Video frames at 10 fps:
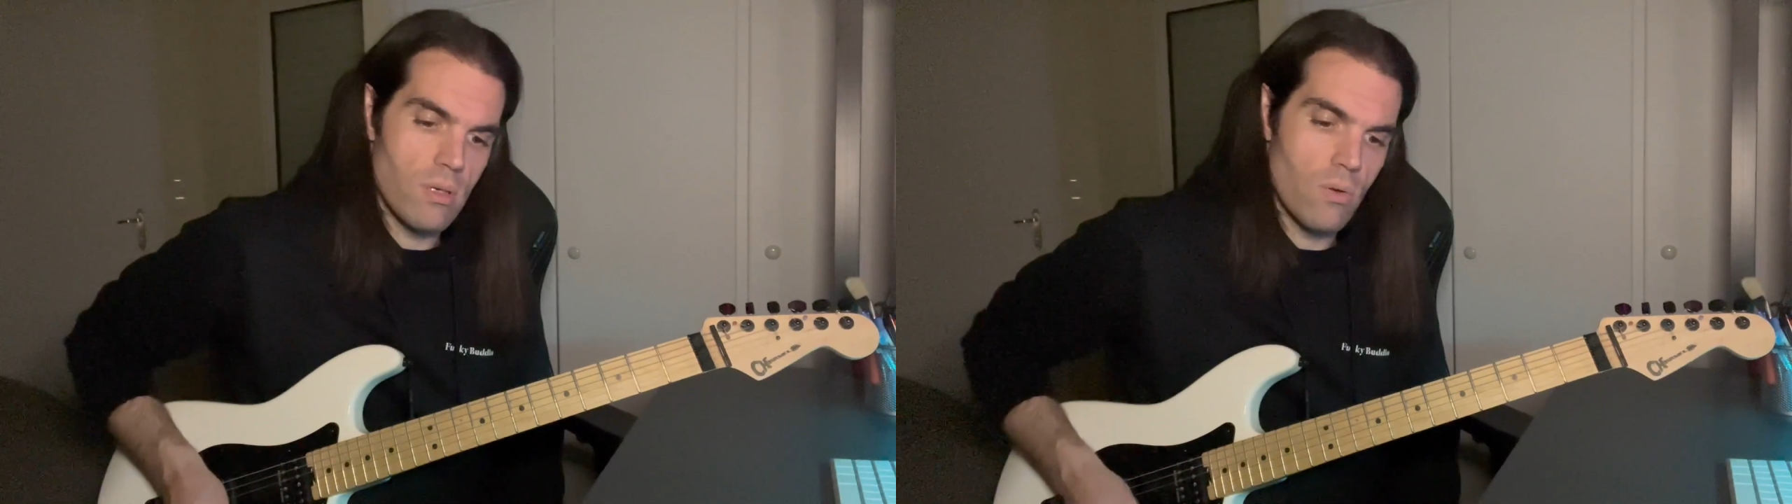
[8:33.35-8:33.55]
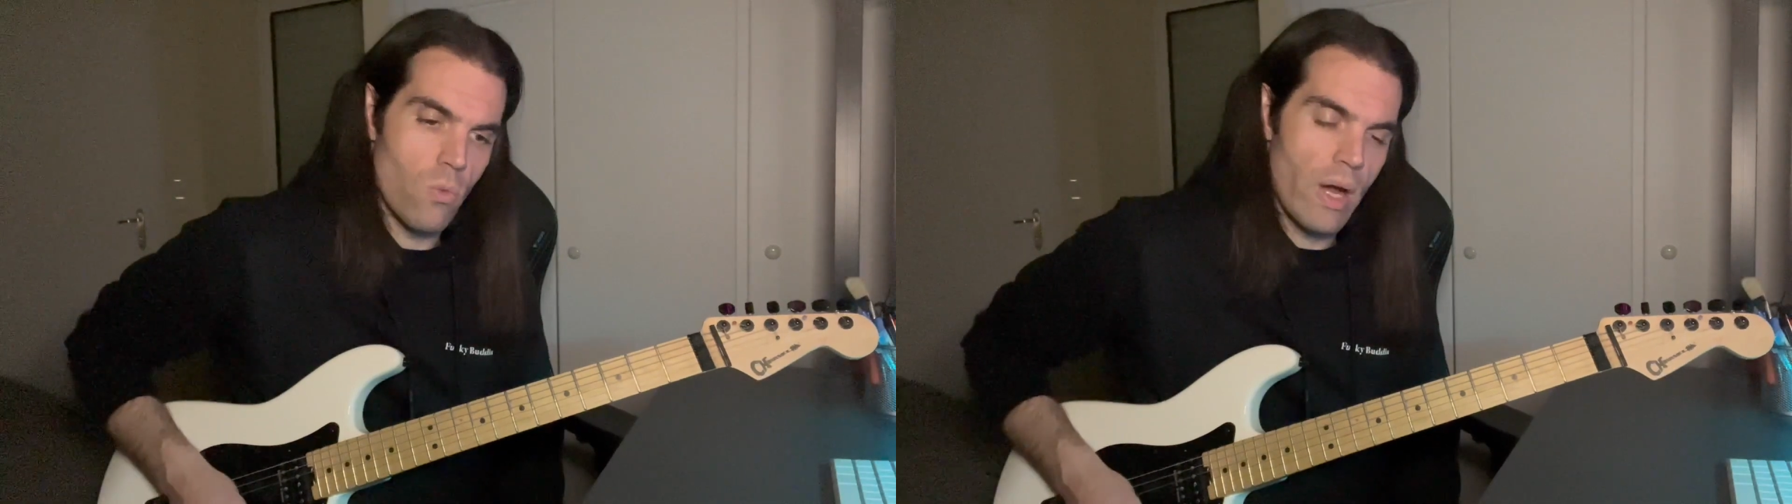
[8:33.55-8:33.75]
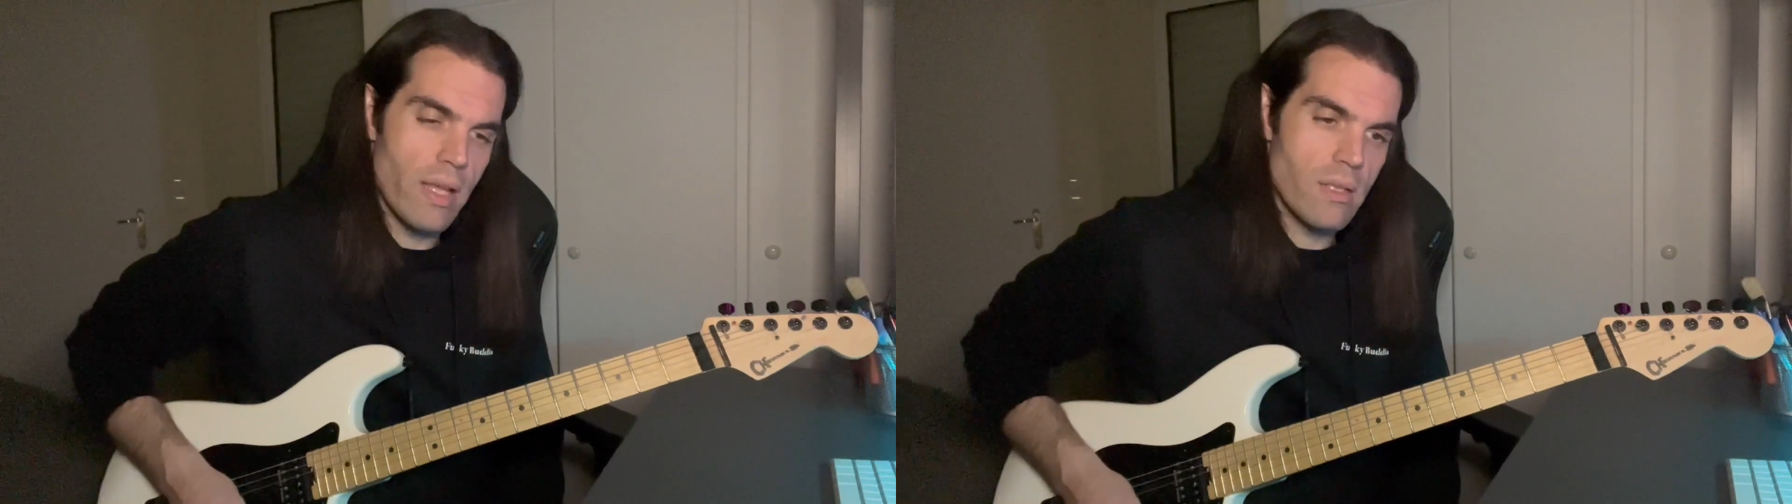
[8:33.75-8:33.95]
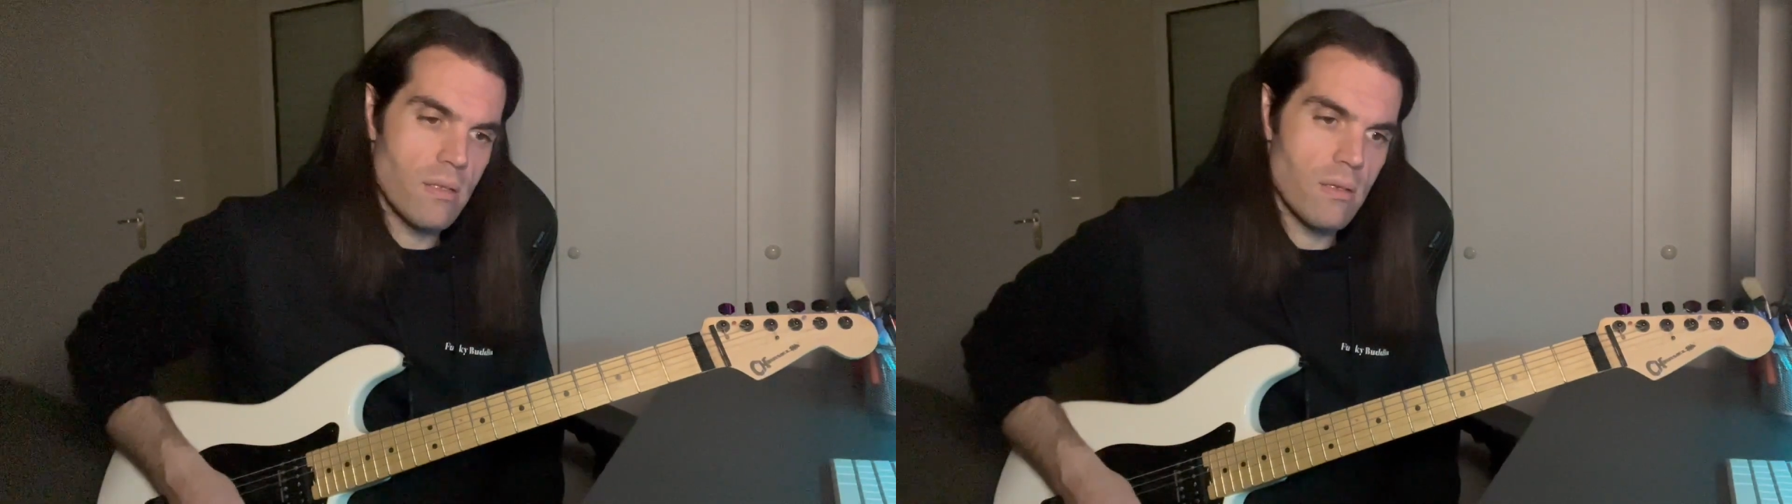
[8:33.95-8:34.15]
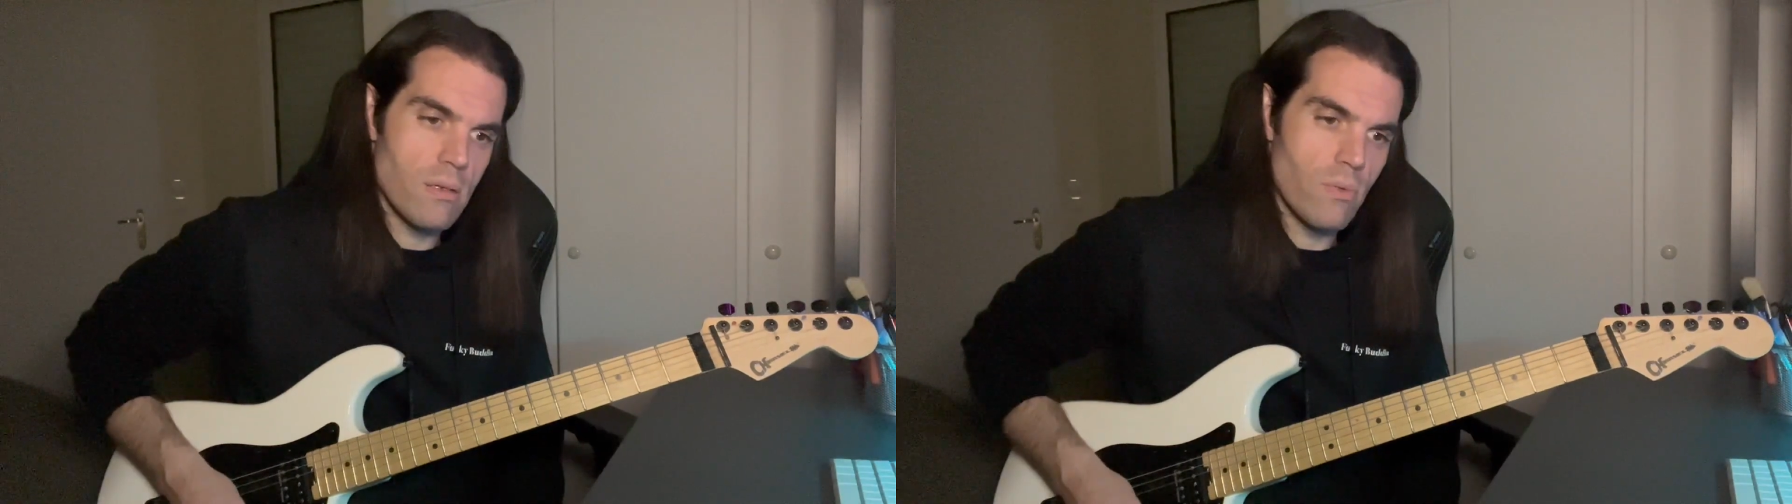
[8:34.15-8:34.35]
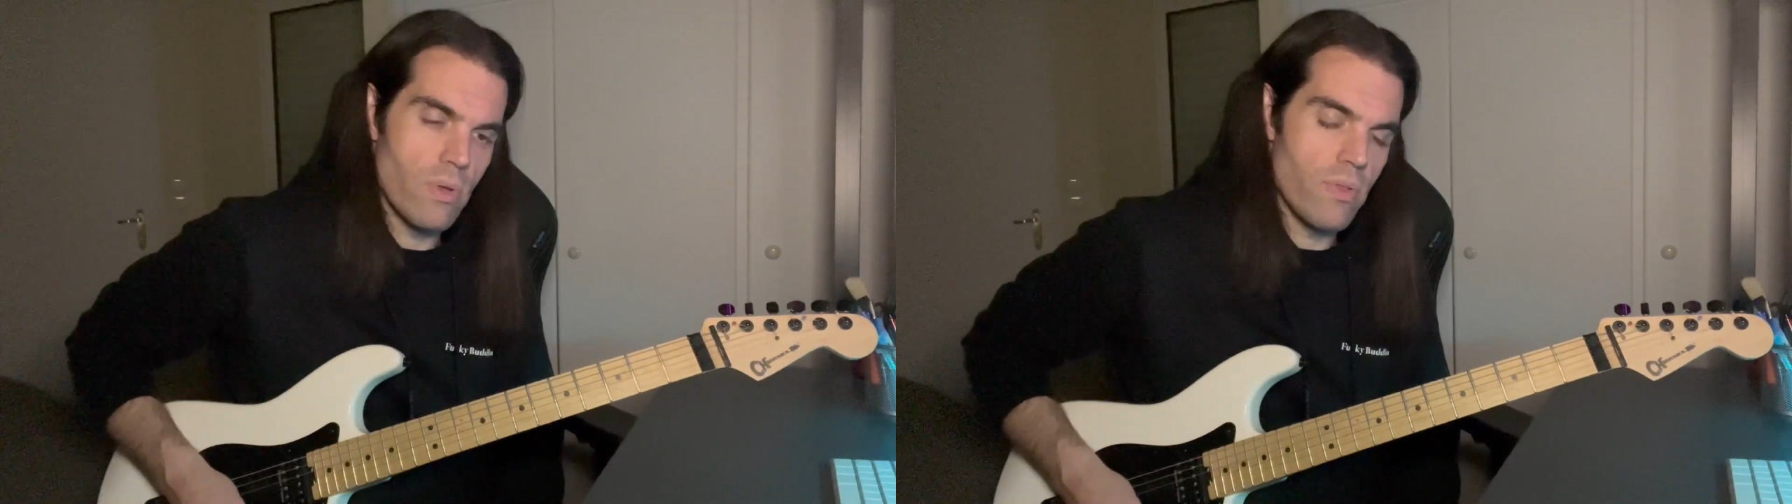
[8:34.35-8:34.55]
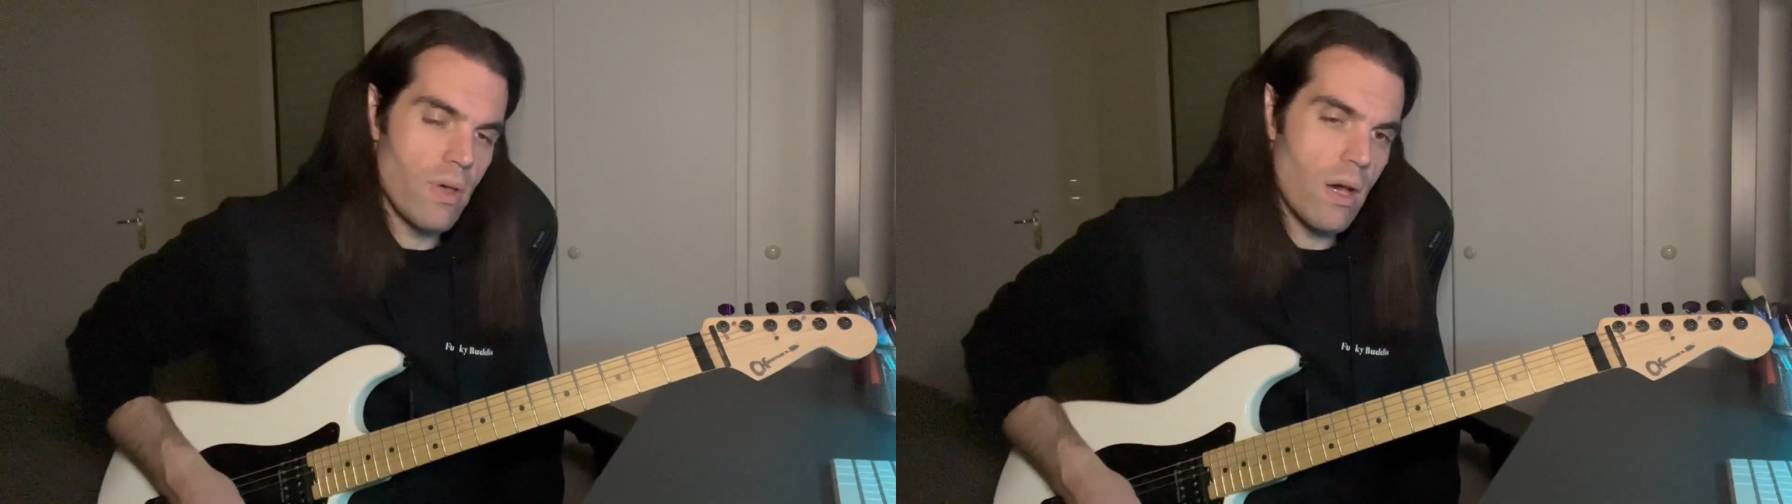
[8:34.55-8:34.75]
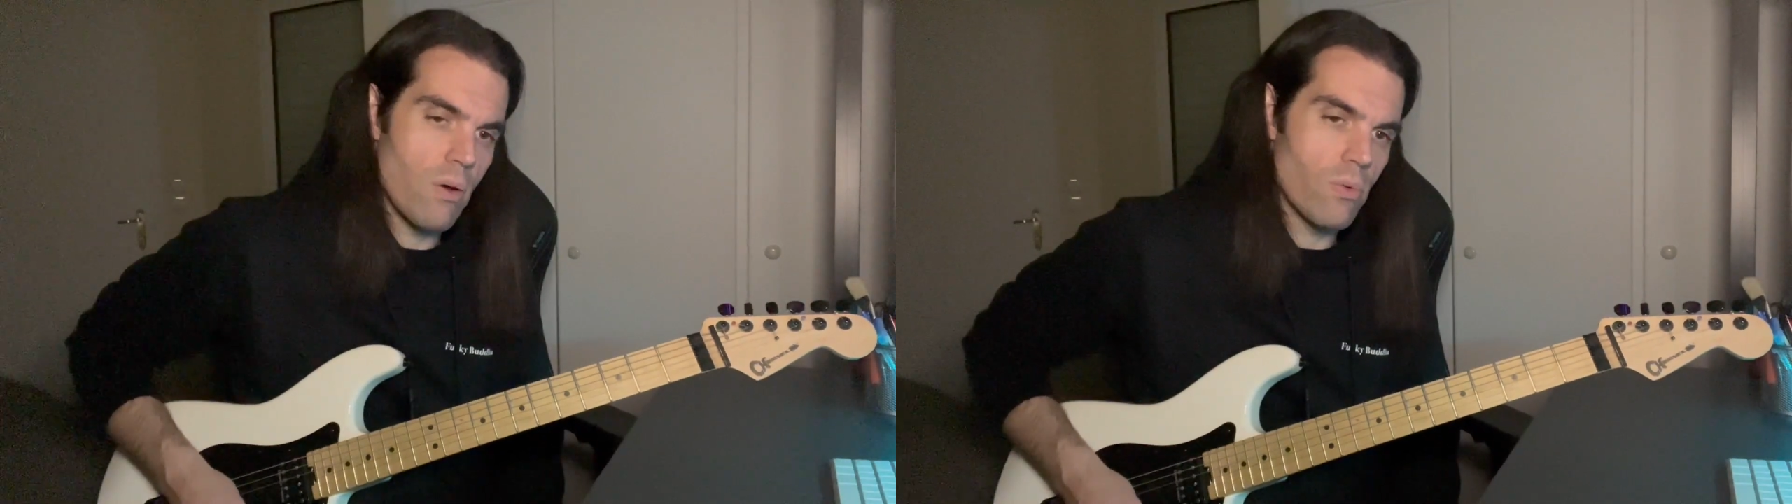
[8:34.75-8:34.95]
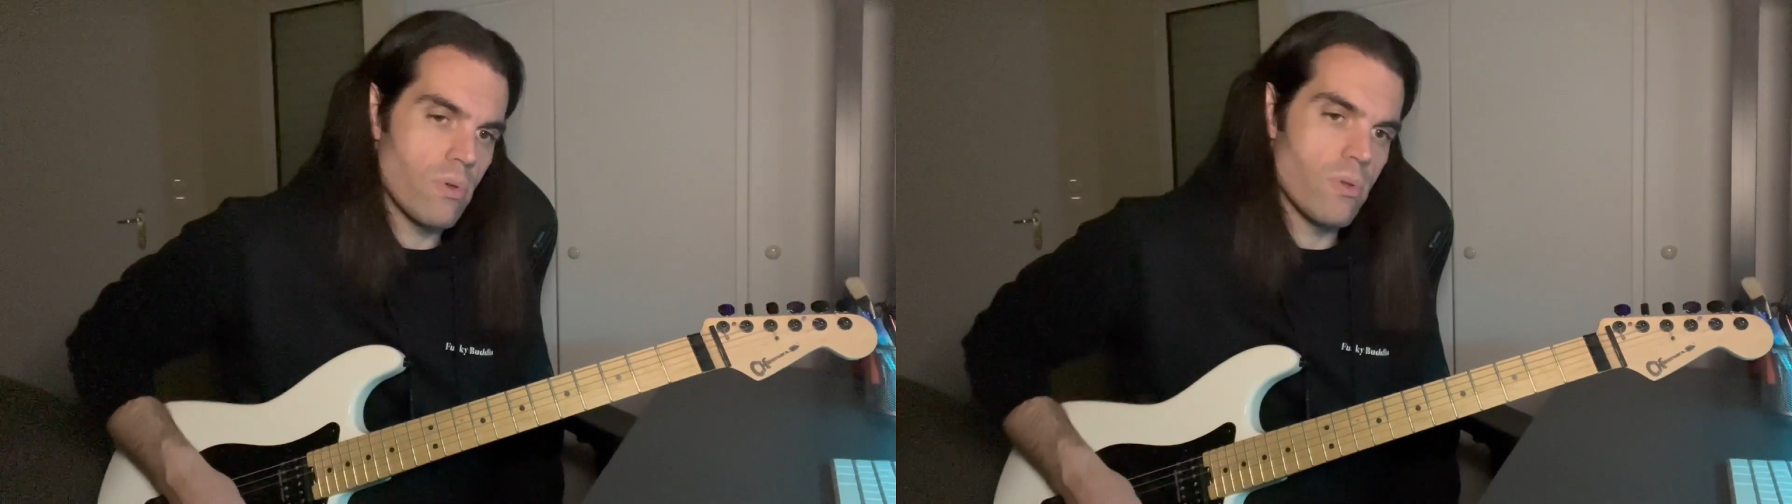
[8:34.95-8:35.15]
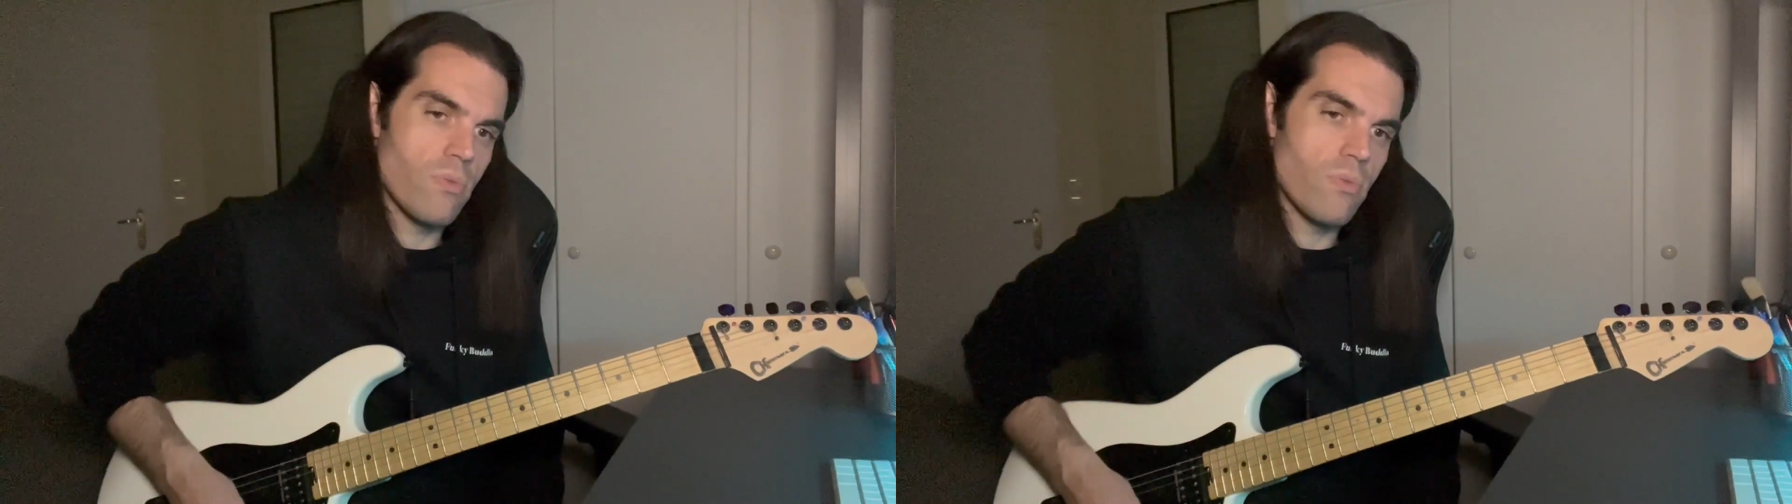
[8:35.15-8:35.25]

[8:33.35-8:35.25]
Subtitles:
white without